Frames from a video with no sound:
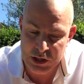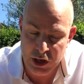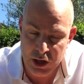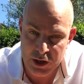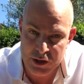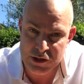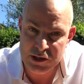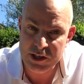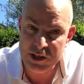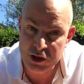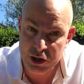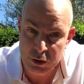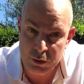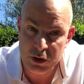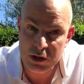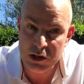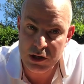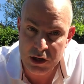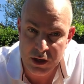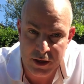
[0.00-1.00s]
largely
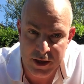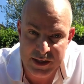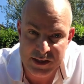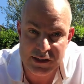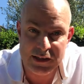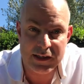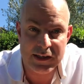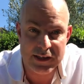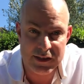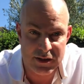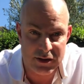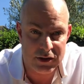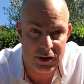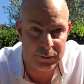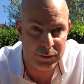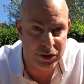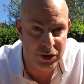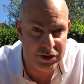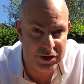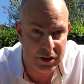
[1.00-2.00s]
go online to listen
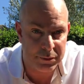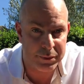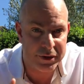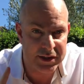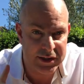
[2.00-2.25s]
to music,